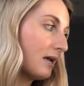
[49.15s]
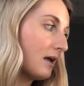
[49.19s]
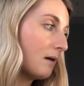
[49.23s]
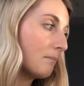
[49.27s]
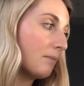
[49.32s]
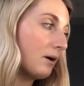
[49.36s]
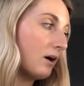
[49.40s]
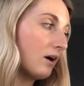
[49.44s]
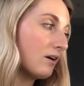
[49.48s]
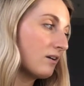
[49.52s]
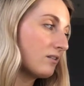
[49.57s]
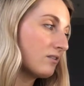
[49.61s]

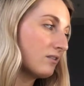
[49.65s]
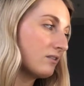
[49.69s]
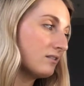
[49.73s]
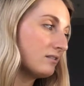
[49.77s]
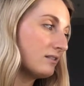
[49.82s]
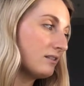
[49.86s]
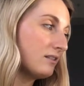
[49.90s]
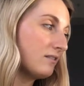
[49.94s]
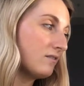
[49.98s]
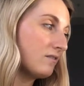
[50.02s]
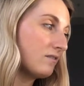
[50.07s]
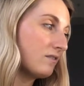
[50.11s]
But Arthur
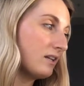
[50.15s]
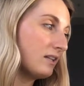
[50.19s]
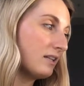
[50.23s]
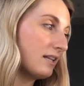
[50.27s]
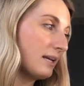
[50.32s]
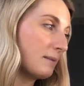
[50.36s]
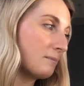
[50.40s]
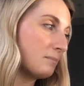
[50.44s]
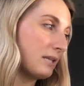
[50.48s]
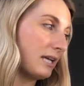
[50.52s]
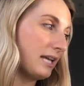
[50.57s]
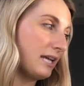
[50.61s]
didn't feel
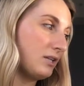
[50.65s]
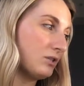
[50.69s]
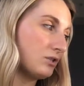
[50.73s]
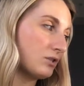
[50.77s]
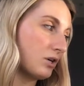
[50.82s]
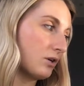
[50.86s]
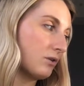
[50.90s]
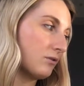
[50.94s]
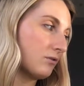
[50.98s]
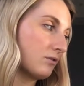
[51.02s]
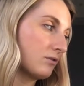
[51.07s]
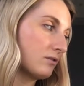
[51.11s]
like playing
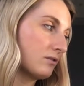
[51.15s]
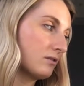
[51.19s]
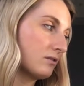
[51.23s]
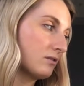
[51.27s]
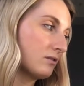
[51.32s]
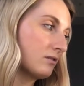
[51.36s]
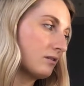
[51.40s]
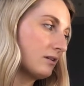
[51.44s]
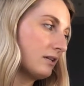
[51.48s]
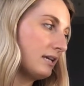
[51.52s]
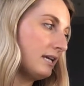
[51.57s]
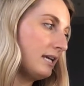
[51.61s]
jokes.
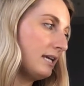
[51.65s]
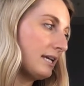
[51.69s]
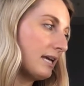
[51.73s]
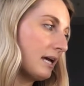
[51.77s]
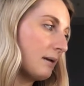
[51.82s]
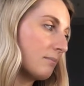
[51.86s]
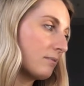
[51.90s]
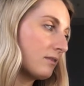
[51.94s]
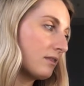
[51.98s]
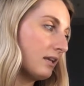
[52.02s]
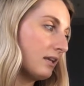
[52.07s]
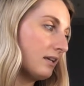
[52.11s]
He
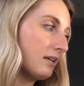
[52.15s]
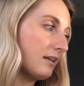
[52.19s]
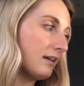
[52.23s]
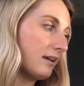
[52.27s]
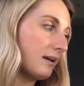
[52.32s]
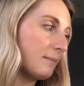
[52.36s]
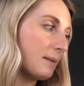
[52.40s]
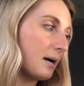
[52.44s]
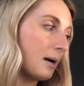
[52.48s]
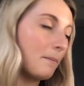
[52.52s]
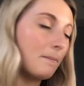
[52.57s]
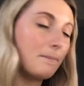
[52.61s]
kept thinking
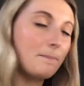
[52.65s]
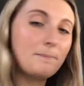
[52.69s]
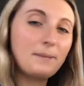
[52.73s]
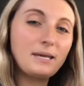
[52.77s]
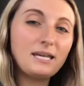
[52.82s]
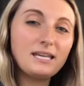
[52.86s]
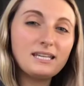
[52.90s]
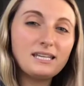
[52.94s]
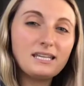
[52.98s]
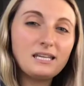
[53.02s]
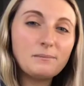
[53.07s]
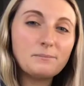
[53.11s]
about
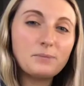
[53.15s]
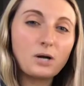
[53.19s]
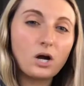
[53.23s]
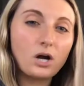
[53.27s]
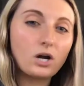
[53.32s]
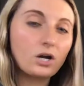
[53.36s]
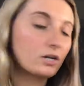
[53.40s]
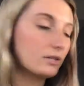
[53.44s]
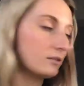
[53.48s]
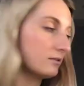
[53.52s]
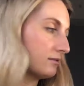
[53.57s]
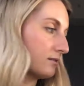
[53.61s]
Binky
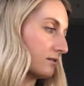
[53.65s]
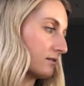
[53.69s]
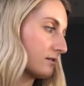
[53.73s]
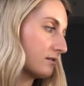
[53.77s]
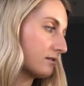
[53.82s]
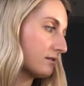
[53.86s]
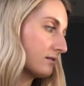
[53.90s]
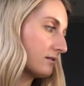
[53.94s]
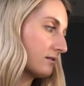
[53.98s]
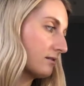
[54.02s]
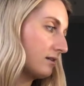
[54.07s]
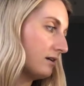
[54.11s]

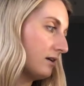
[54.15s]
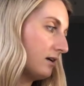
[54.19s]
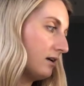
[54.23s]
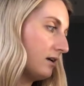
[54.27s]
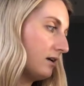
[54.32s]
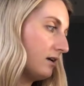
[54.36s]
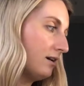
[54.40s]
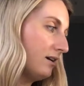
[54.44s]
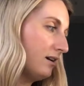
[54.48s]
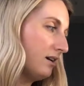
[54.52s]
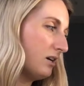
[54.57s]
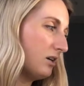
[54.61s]
Barnes.
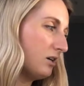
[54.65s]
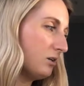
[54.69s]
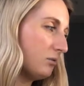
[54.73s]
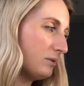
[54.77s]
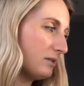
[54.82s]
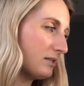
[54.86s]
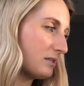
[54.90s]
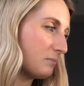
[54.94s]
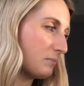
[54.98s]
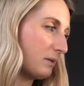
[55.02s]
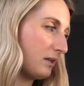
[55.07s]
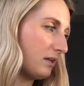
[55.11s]
Who
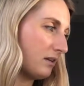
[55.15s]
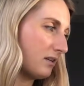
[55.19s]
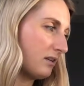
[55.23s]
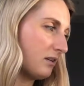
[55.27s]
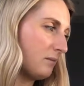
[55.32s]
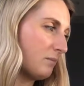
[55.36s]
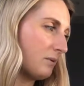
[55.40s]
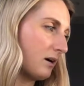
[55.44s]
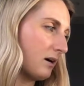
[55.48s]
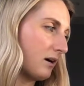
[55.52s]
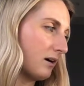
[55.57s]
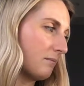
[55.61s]
is Binky,
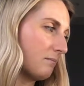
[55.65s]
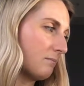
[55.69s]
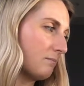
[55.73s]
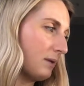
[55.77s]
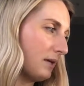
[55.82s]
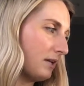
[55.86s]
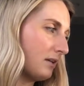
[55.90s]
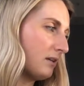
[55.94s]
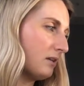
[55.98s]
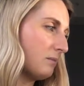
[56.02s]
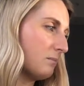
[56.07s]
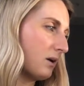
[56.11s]
Bar-
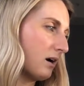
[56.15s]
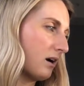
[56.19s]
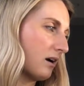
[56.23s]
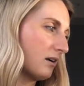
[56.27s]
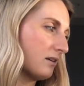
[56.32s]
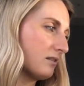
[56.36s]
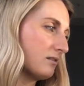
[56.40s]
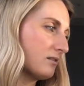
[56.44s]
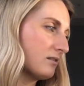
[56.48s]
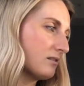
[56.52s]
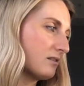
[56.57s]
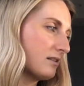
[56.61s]
Binky
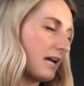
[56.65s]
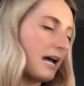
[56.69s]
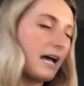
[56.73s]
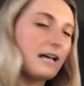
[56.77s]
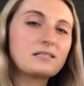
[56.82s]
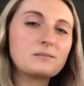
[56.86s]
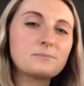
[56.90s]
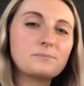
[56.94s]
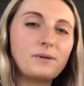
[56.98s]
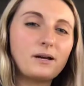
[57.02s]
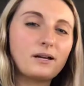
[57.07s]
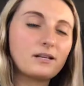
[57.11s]
Barnes?
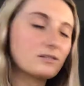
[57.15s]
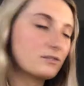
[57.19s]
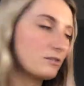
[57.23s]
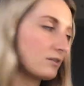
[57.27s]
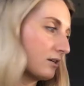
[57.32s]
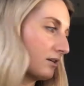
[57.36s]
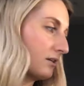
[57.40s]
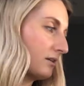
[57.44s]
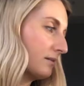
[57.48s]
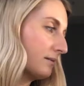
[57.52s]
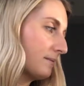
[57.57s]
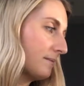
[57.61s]
asked
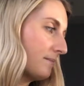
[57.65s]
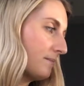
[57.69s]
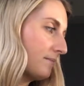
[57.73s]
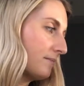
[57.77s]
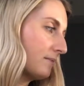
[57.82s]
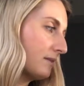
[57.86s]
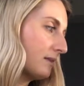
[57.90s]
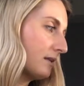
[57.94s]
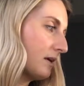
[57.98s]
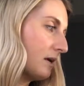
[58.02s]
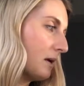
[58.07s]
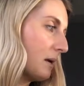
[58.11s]
Buster.
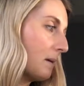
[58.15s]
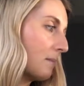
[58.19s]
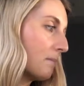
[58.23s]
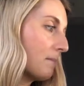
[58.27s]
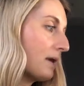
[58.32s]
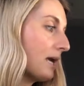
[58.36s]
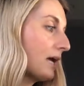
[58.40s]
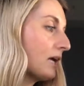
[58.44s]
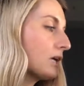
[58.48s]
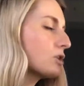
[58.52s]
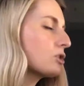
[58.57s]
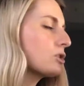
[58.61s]

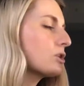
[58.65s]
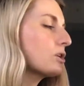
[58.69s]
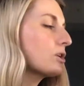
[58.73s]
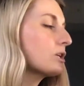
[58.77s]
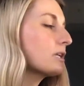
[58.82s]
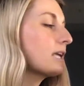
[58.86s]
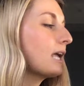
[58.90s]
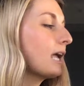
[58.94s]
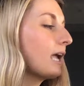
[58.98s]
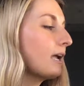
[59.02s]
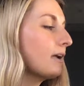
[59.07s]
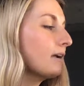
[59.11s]
Picture
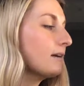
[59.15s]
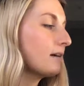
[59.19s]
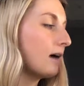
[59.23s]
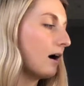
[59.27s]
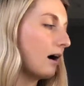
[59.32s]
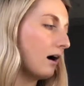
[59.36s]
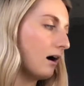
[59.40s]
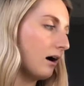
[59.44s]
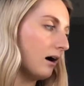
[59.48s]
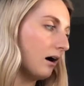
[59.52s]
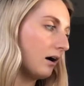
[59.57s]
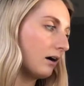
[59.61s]
King
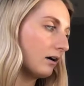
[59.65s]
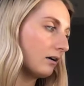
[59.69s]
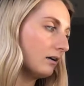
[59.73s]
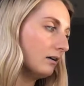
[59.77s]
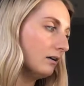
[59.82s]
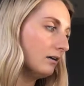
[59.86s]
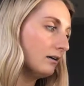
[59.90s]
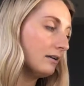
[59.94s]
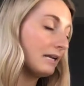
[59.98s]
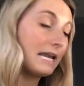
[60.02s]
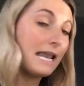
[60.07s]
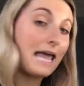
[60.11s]
Kong.
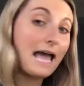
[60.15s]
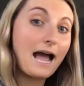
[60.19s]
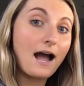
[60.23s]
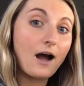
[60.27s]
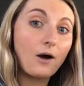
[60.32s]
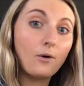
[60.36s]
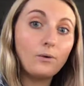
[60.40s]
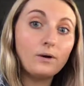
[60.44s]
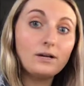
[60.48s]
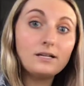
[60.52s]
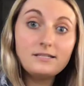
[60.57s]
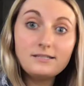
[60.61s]

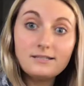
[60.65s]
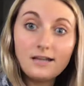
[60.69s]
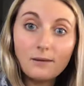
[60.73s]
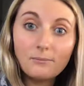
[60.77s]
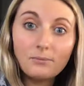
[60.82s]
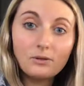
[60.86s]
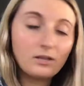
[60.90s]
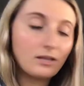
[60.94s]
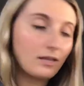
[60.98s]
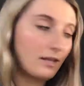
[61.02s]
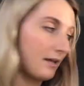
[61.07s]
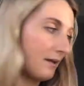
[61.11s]
Now,
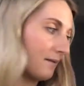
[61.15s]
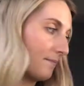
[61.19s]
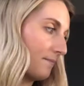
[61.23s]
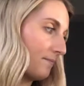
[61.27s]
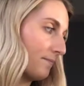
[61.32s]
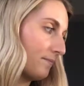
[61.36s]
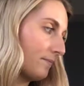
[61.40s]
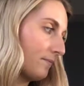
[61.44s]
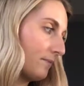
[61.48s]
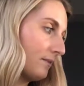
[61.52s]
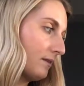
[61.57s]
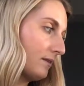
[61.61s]
double it,
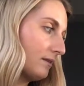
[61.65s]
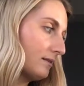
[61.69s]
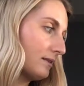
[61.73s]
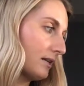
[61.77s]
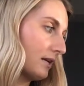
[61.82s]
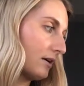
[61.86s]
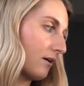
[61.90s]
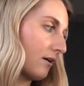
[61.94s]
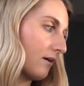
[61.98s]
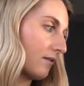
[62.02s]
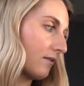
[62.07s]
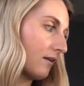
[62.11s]
said
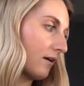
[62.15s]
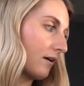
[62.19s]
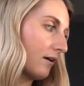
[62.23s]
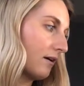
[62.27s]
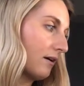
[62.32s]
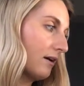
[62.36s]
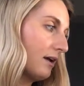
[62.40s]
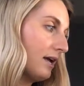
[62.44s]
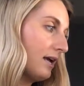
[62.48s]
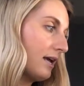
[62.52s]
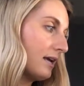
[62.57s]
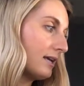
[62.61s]
Arthur.
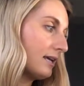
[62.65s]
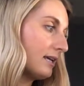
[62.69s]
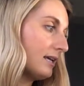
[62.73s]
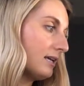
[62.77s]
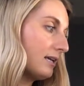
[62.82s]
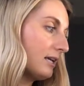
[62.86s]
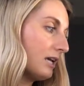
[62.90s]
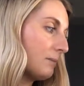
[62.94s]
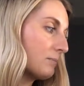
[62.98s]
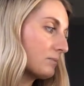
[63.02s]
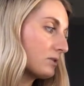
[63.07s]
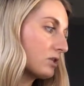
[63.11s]
He
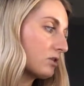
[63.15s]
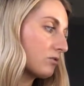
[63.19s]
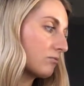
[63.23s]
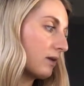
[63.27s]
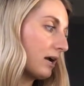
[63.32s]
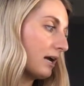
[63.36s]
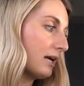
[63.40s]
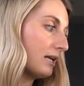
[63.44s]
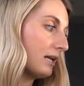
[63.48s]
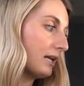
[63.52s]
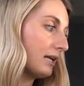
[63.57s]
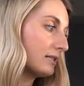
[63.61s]
keeps
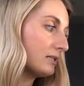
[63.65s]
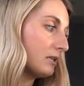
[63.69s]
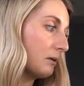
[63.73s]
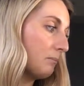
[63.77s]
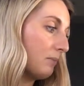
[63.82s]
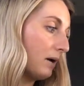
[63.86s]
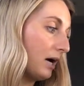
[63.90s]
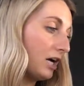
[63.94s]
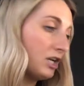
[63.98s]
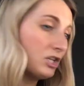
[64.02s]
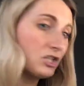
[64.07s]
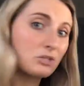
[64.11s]
threatening to
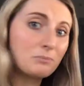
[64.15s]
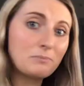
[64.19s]
punch